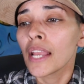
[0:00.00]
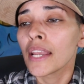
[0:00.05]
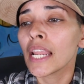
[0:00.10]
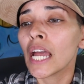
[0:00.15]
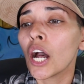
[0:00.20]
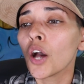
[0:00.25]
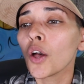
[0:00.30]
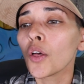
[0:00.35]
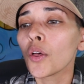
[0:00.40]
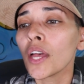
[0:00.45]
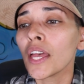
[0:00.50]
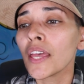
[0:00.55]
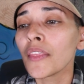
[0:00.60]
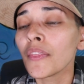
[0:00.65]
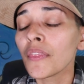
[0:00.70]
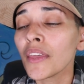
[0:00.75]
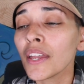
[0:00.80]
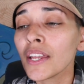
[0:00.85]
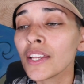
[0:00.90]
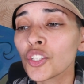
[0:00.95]
Now,
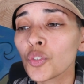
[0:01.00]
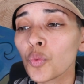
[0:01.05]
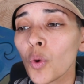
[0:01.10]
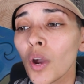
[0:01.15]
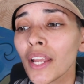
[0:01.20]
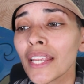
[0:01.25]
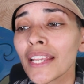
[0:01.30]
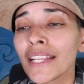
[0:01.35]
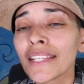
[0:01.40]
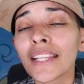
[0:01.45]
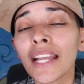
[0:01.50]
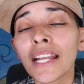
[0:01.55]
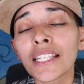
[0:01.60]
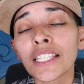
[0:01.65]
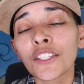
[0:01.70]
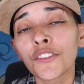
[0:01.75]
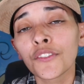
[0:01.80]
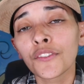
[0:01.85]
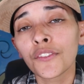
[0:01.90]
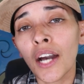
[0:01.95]
in this one, he
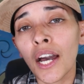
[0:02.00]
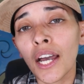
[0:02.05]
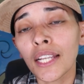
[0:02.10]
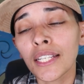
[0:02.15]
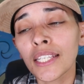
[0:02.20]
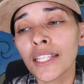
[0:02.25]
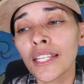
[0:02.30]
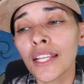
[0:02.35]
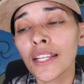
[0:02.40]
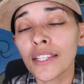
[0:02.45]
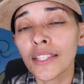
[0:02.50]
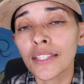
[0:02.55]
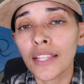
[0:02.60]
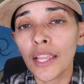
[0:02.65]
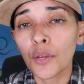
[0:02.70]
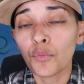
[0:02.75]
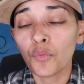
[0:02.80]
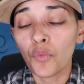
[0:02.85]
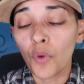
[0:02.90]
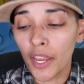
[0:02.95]
says fucked. He doesn't
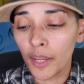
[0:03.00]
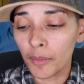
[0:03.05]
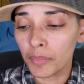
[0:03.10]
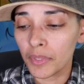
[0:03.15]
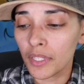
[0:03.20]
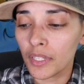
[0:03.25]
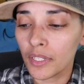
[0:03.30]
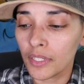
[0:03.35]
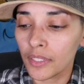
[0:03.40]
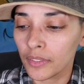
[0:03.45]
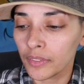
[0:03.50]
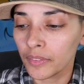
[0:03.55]
say raped.